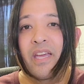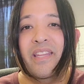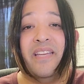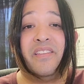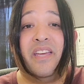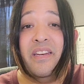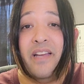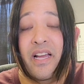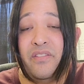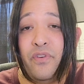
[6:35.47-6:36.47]
Thanks again,
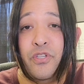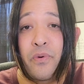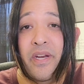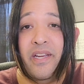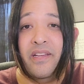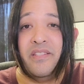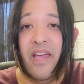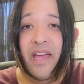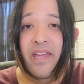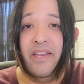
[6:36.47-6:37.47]
guys, for joining us,
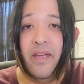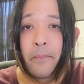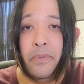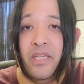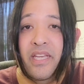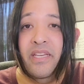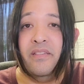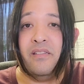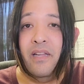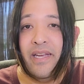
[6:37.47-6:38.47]
and
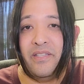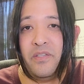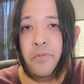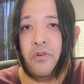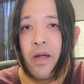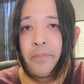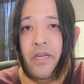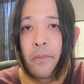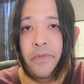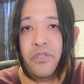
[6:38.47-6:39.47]
please like and subscribe to
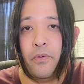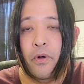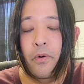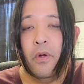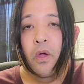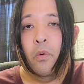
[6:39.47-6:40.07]
help us grow.